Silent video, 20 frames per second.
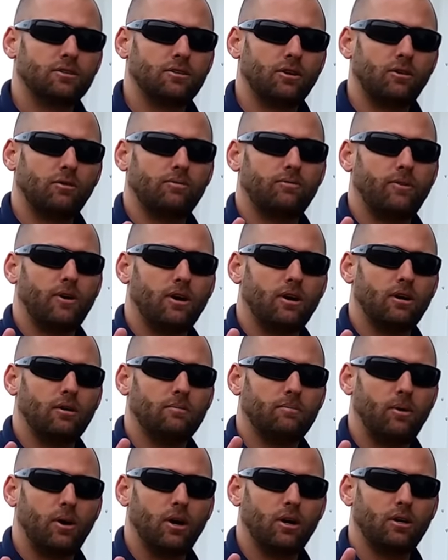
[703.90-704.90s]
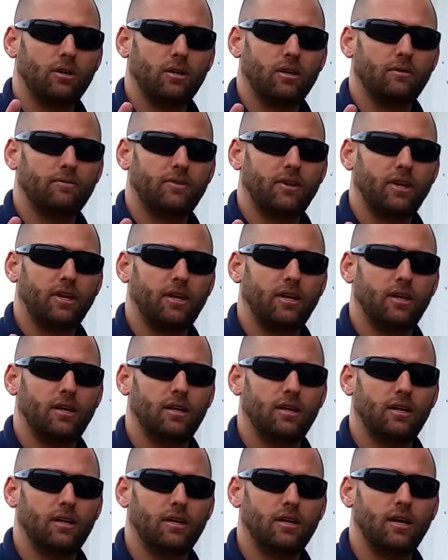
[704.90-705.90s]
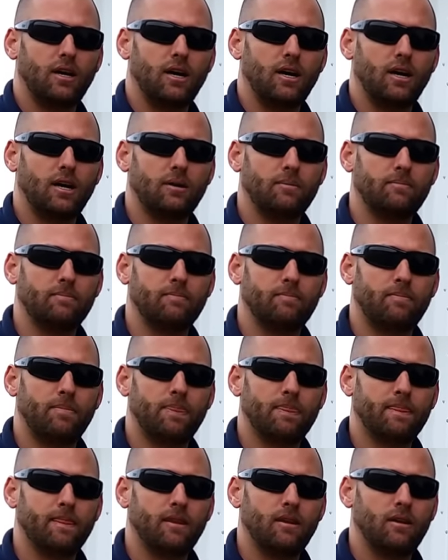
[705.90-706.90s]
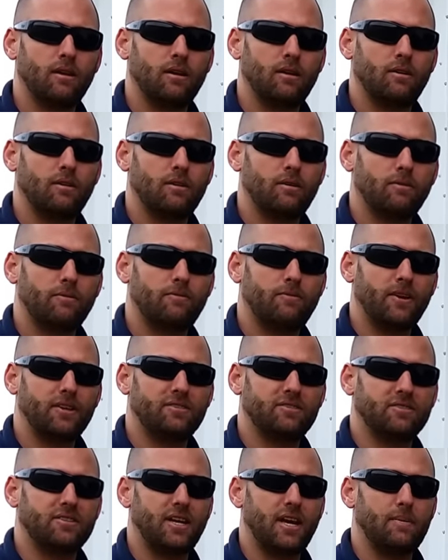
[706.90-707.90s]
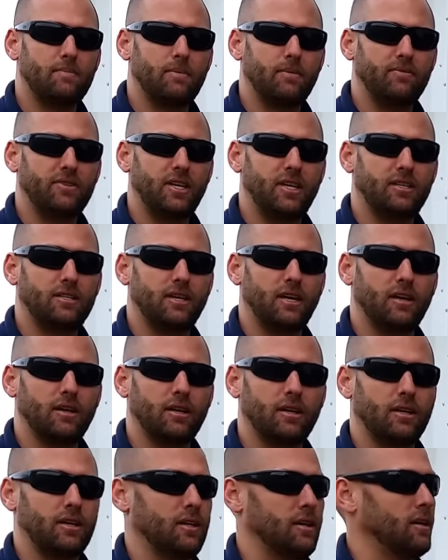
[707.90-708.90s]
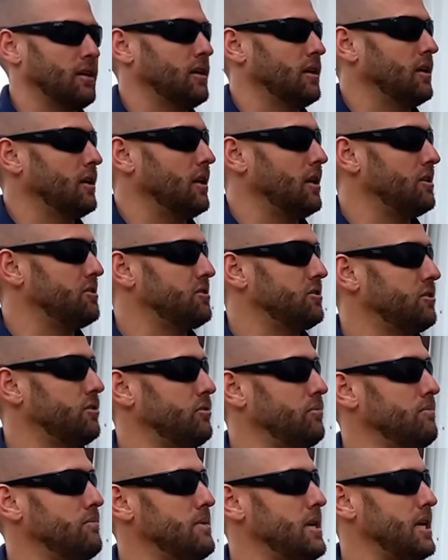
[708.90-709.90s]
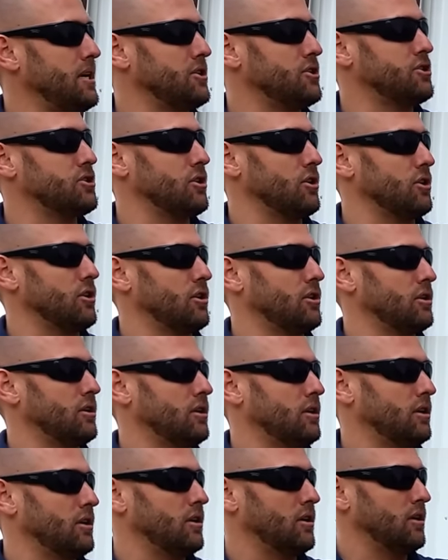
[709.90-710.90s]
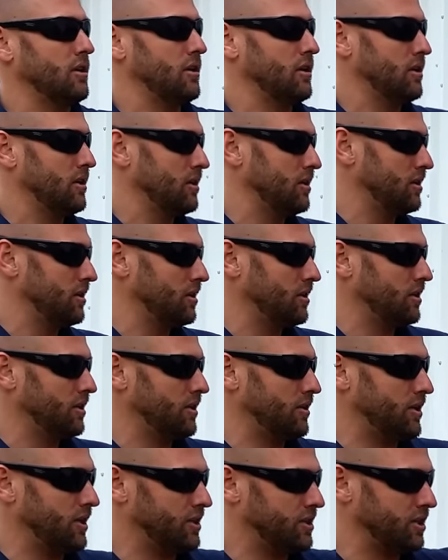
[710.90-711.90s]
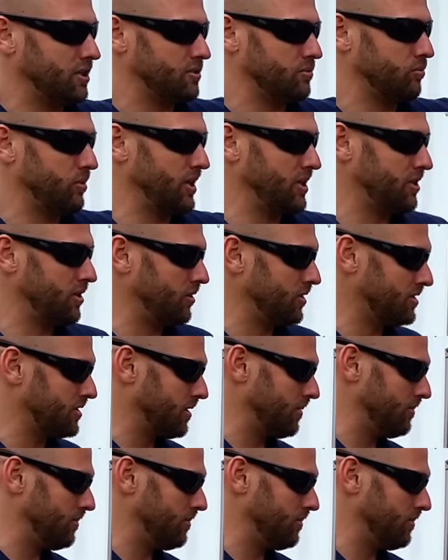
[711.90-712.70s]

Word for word: So far, part of the um, fifth step of detailing is to make sure that this window is